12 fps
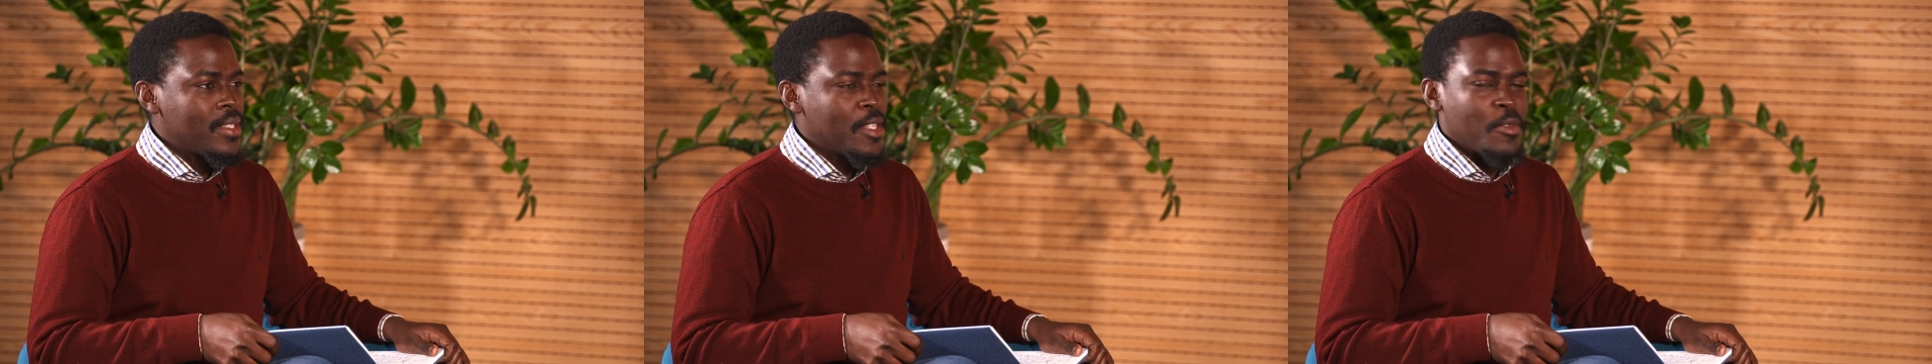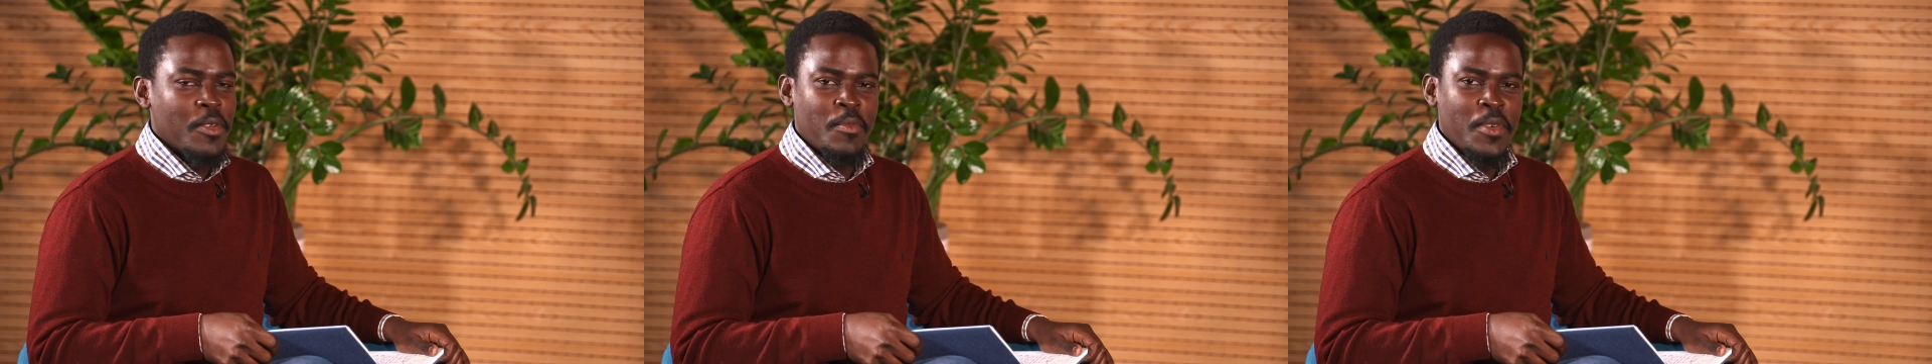He
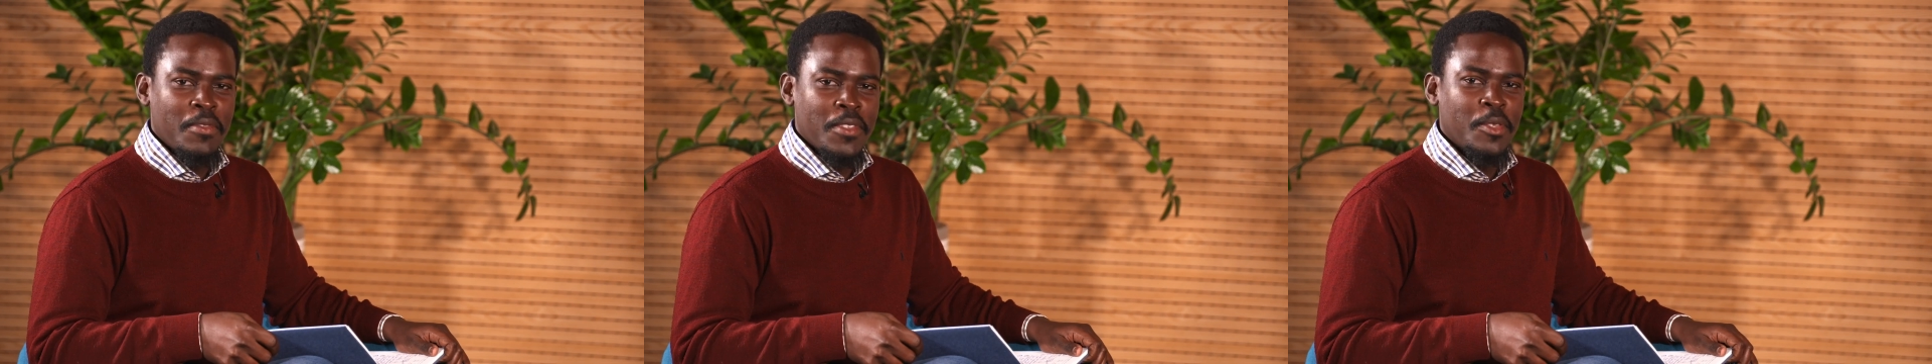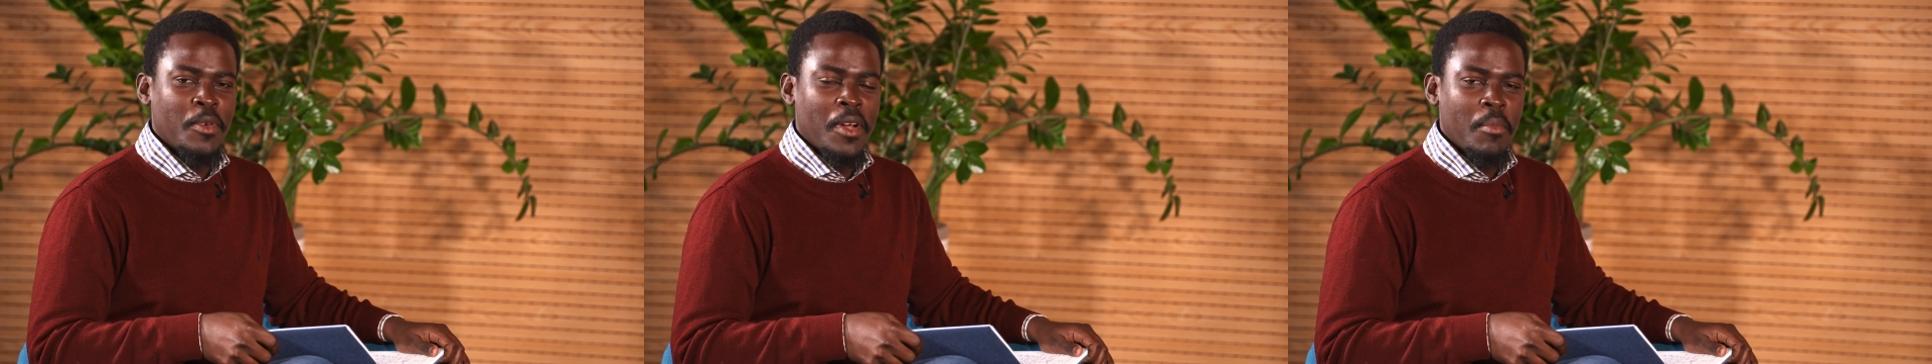will briefly
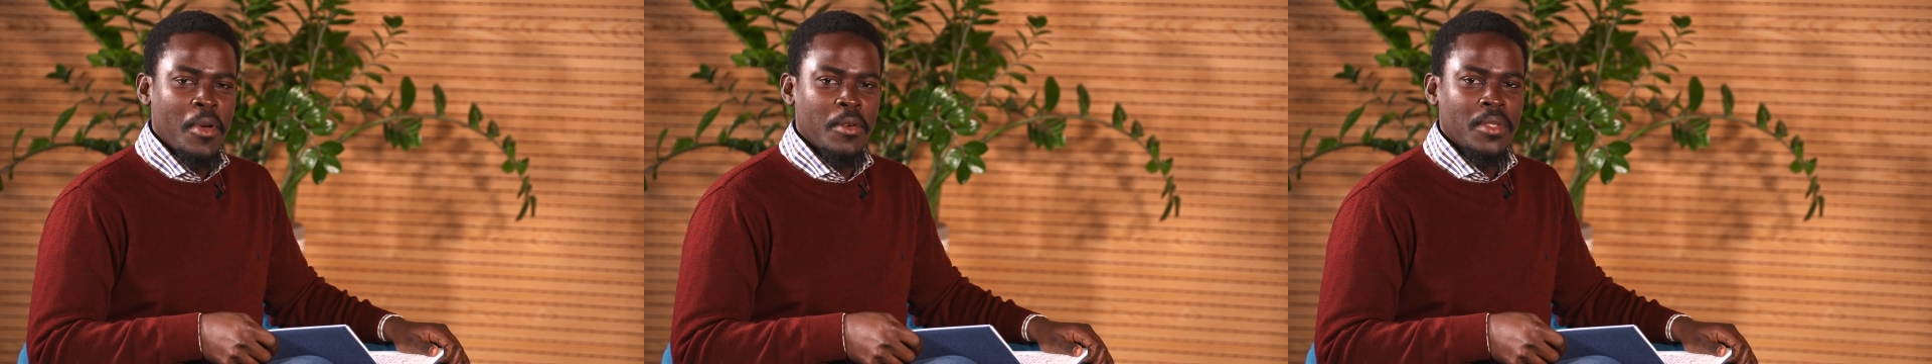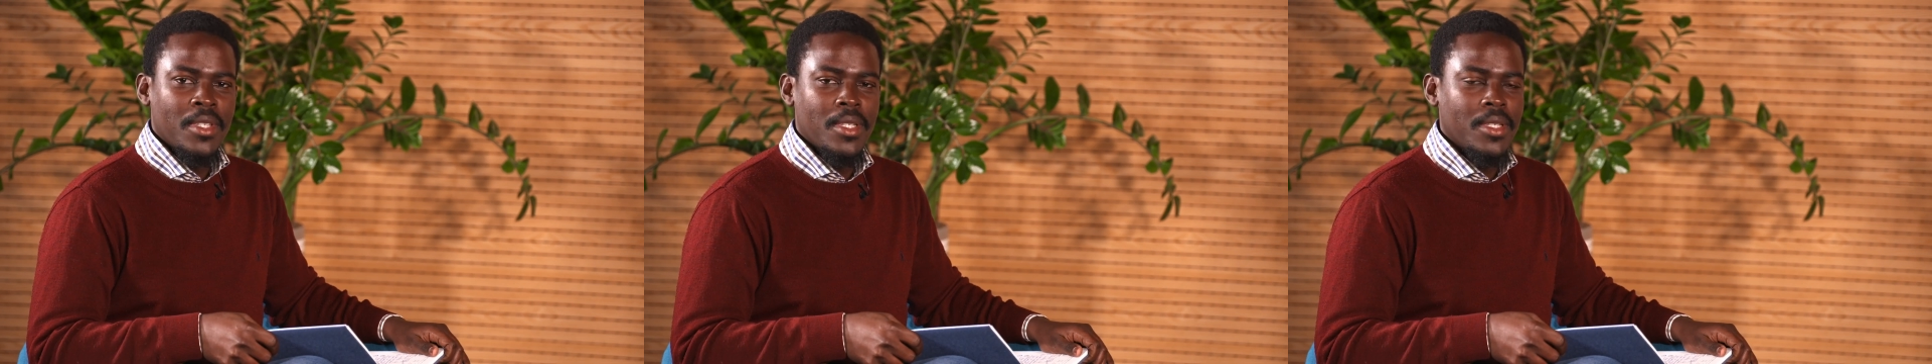talk
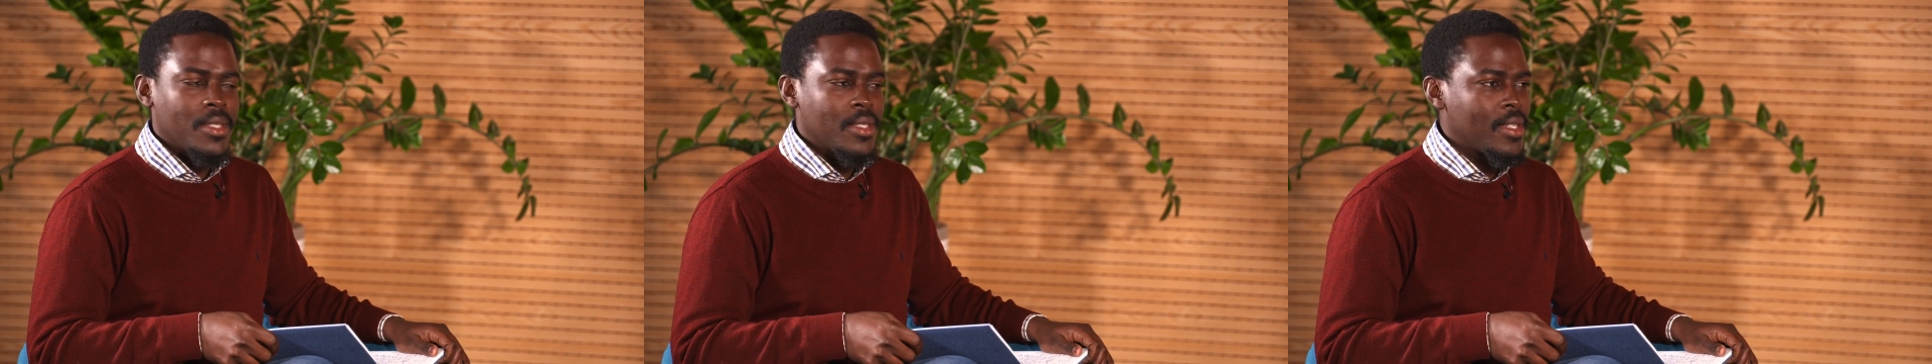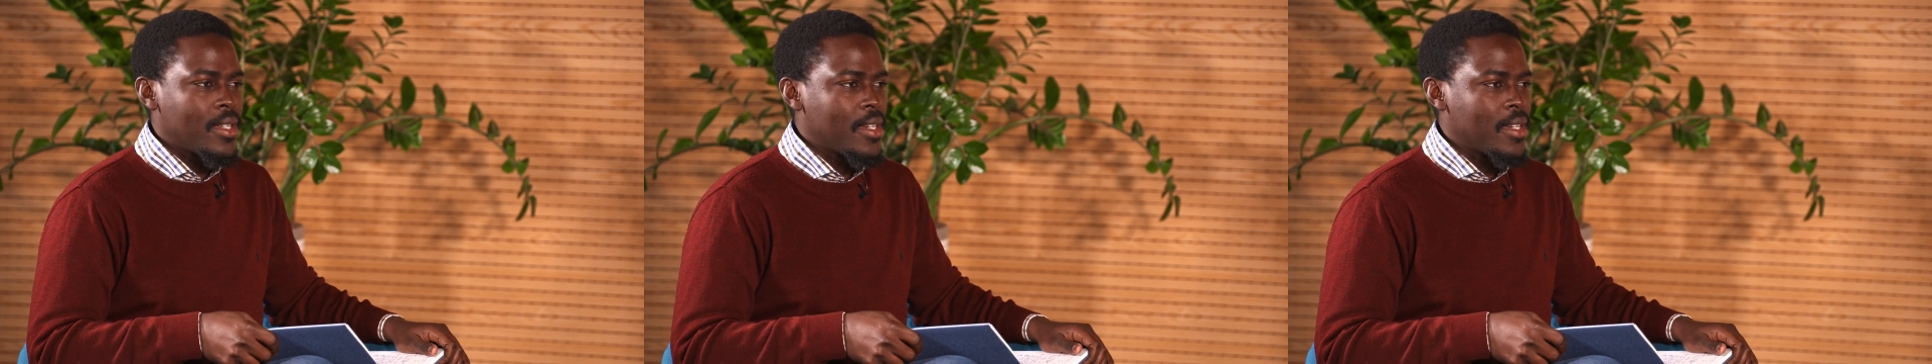about his